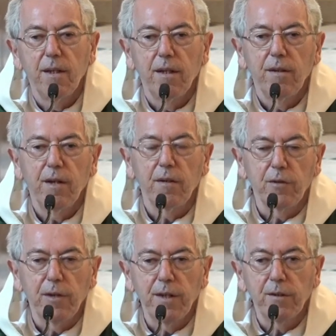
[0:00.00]
Now,
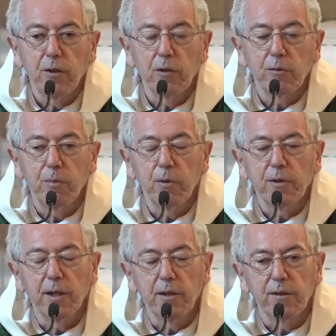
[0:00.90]
today's gospel
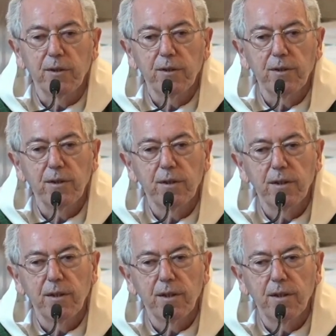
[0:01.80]
tells us
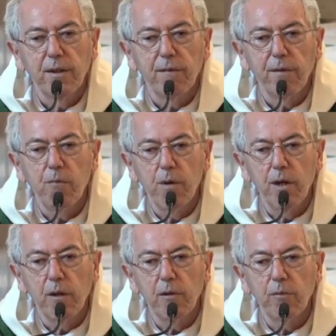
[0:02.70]
that the
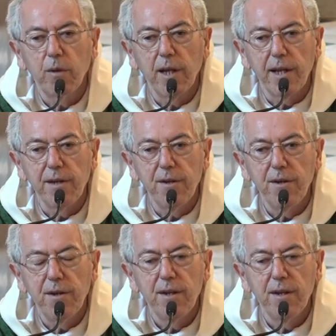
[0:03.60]
world will end